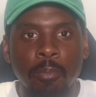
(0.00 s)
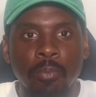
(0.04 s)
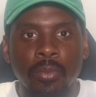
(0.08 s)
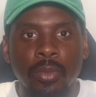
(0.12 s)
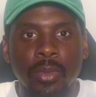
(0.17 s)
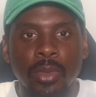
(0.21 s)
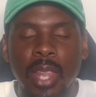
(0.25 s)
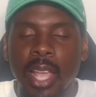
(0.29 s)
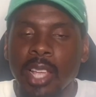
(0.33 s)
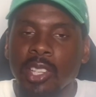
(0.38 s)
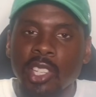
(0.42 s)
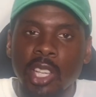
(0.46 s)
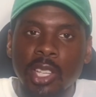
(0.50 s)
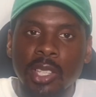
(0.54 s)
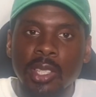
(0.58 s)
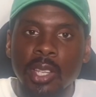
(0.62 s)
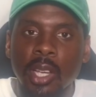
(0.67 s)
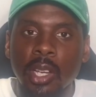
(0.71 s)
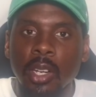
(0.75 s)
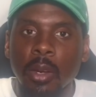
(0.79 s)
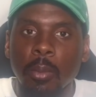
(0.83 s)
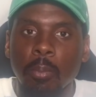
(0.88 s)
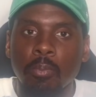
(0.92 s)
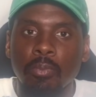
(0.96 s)
They just took
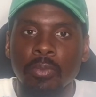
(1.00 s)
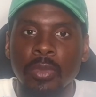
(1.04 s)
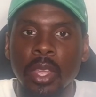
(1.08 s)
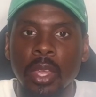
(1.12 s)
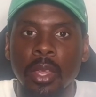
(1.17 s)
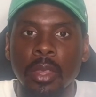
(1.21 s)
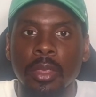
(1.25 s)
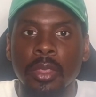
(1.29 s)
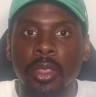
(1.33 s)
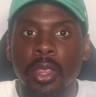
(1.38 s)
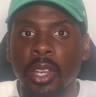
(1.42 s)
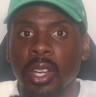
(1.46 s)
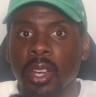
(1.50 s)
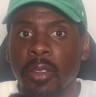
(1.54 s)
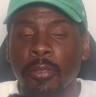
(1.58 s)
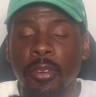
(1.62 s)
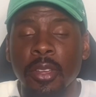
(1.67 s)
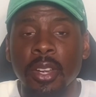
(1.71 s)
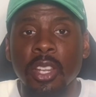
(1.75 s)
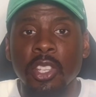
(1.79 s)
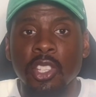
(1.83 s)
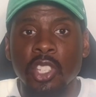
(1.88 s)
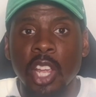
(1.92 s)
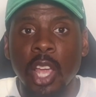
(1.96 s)
the
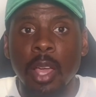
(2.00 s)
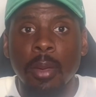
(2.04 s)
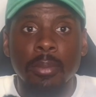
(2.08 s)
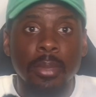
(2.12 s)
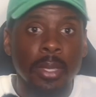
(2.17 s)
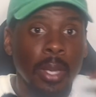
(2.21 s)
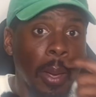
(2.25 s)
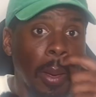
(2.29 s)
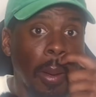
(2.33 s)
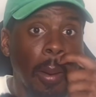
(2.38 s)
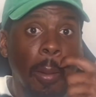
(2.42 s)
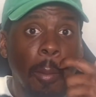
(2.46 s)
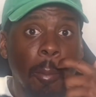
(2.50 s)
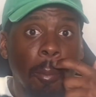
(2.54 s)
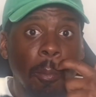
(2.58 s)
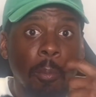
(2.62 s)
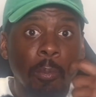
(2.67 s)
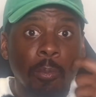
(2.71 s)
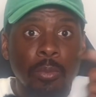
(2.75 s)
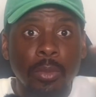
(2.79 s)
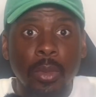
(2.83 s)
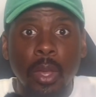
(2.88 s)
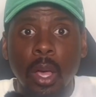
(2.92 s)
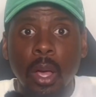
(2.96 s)
defending champs
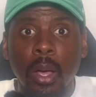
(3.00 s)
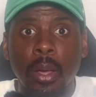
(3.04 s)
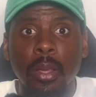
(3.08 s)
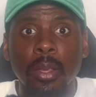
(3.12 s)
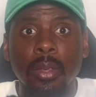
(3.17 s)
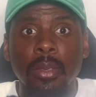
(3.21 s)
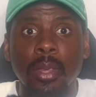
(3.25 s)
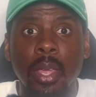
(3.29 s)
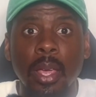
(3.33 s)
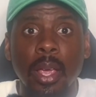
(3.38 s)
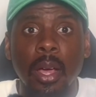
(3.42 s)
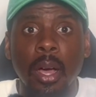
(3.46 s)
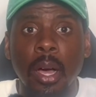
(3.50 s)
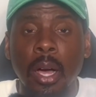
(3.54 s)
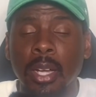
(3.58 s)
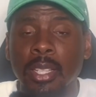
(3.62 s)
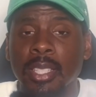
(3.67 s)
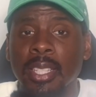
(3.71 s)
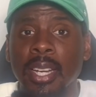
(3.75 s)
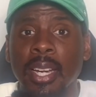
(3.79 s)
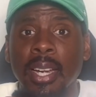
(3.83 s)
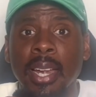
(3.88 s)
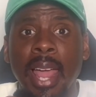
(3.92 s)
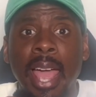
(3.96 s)
to
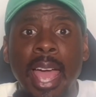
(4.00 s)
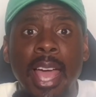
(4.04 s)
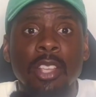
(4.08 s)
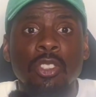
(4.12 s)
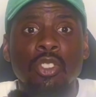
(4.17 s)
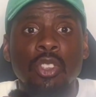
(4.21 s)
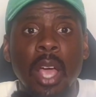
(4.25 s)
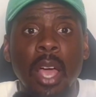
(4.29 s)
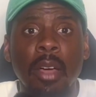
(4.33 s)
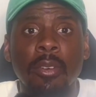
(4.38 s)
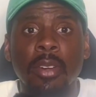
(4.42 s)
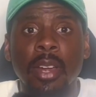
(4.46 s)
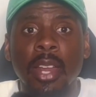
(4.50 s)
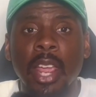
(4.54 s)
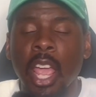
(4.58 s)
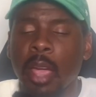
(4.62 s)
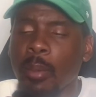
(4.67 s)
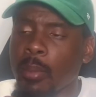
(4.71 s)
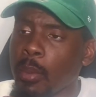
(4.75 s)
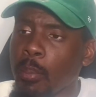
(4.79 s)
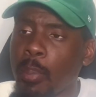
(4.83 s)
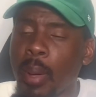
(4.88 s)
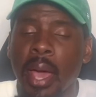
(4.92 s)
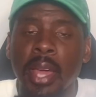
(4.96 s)
the last drive of the game,
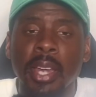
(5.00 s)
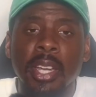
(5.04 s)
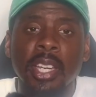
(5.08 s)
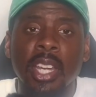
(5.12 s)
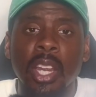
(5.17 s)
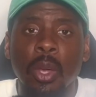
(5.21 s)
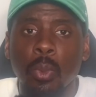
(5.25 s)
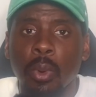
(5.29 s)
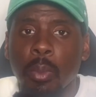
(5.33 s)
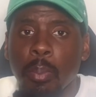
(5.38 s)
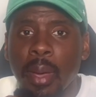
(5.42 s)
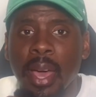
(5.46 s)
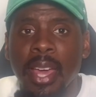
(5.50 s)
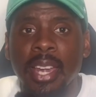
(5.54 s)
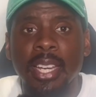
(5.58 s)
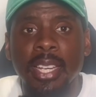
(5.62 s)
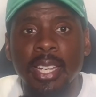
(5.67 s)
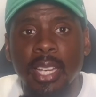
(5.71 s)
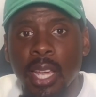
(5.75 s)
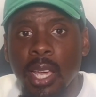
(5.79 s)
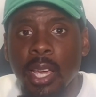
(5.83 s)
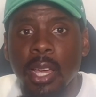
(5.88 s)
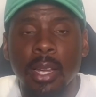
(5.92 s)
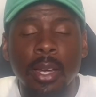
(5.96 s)
and Patty did what Patty
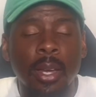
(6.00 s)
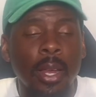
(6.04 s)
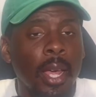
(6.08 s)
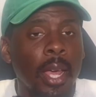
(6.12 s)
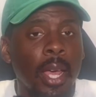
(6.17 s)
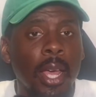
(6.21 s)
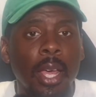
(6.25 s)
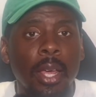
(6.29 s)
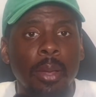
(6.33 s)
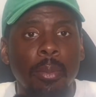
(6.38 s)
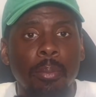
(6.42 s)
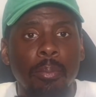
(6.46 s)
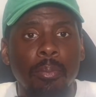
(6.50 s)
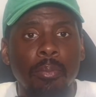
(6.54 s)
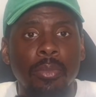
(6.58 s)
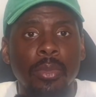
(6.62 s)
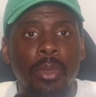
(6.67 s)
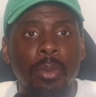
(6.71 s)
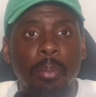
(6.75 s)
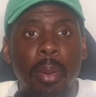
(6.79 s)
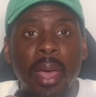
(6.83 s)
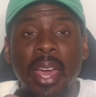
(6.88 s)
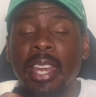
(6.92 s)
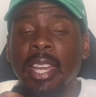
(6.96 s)
did.
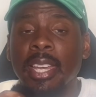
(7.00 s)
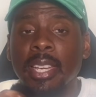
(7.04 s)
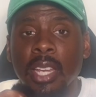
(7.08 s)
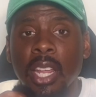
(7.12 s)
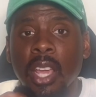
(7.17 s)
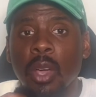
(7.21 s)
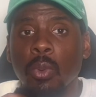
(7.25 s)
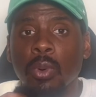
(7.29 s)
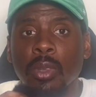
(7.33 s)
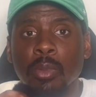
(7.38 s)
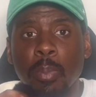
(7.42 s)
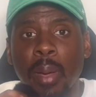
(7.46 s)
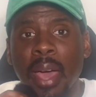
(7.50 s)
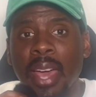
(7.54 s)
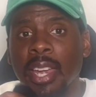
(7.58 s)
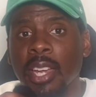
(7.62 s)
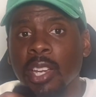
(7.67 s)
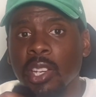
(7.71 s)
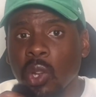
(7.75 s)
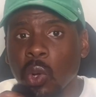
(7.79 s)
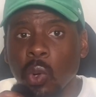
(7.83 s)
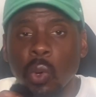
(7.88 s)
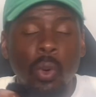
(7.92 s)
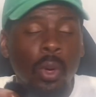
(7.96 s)
Patty did what Patty
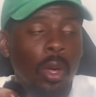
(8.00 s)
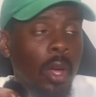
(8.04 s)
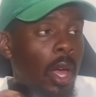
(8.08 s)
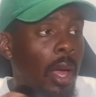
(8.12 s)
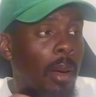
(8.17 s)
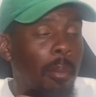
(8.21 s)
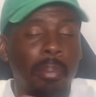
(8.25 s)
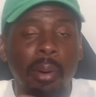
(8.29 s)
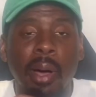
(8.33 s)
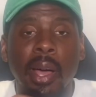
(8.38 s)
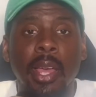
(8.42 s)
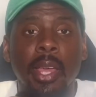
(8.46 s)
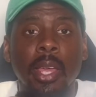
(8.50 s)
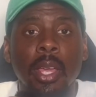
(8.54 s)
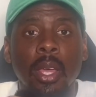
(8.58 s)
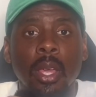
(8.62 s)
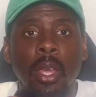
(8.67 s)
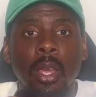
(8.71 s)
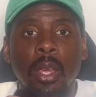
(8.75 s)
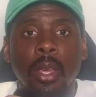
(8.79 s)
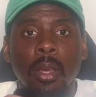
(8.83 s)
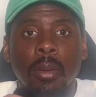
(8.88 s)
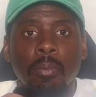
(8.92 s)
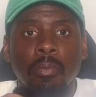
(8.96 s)
do, but
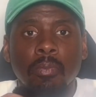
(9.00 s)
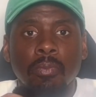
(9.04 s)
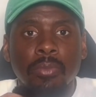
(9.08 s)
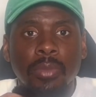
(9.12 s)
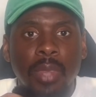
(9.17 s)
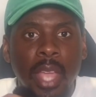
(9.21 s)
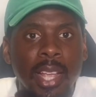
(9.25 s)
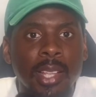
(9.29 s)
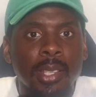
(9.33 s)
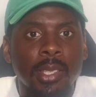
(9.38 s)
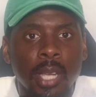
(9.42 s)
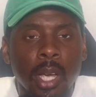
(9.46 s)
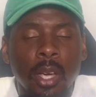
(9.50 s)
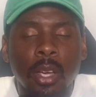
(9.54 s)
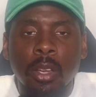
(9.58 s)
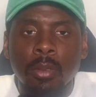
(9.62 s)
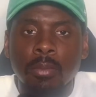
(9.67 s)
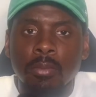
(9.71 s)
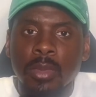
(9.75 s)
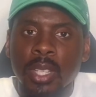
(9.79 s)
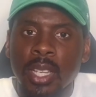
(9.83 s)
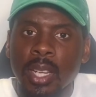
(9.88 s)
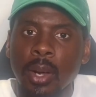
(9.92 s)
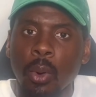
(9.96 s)
they took him
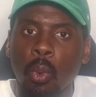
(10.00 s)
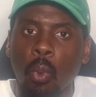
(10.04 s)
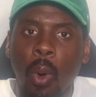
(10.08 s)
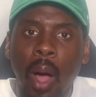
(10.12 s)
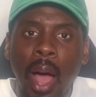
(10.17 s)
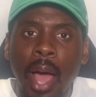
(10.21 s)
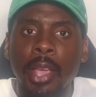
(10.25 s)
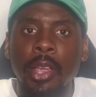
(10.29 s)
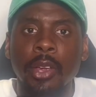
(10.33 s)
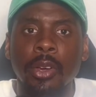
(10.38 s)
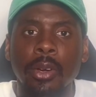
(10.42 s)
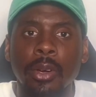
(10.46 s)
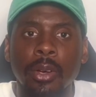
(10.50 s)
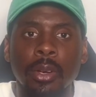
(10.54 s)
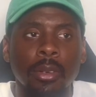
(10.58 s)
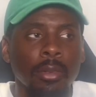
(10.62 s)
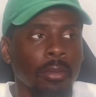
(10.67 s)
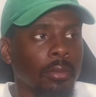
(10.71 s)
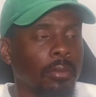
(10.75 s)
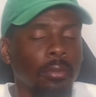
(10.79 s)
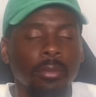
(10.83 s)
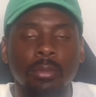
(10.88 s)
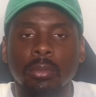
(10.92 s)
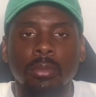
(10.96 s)
to the wire.
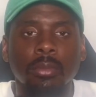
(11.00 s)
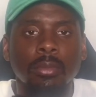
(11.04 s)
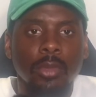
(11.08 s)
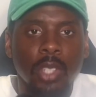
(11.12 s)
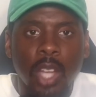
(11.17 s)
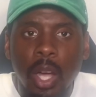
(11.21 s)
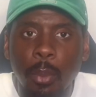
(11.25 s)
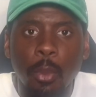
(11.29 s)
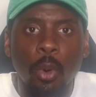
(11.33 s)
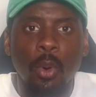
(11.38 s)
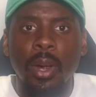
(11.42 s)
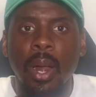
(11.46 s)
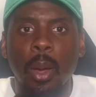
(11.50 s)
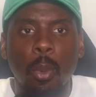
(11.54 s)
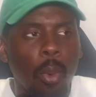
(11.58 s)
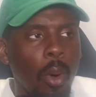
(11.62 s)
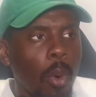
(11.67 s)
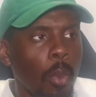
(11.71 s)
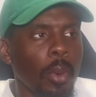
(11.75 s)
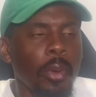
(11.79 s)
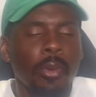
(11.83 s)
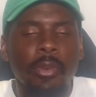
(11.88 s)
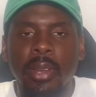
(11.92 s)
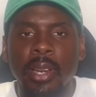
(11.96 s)
Come on now, what
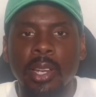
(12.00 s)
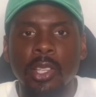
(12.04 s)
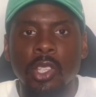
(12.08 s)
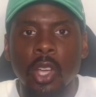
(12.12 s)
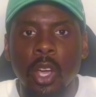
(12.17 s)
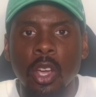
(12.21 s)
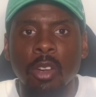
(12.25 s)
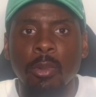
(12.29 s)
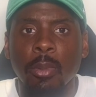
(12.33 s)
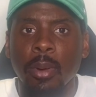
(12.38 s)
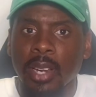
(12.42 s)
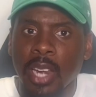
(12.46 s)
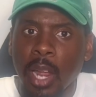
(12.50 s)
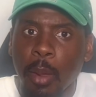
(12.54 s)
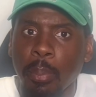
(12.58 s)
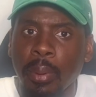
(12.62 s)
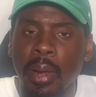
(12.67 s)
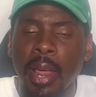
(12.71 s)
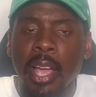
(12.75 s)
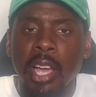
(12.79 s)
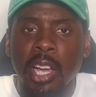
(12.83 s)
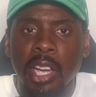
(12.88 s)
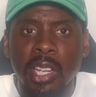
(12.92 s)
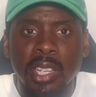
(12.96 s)
we really talking about? They
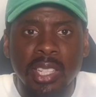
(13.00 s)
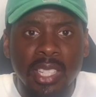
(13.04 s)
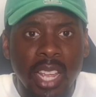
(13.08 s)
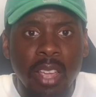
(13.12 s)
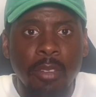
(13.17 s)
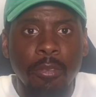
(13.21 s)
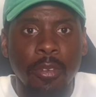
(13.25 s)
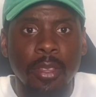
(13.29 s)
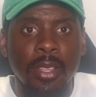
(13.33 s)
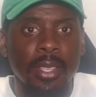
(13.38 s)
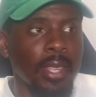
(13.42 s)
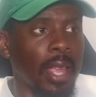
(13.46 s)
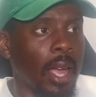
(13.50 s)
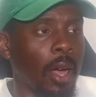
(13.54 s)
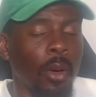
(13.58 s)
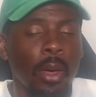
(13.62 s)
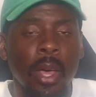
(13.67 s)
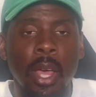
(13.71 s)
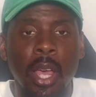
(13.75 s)
playing good defense now.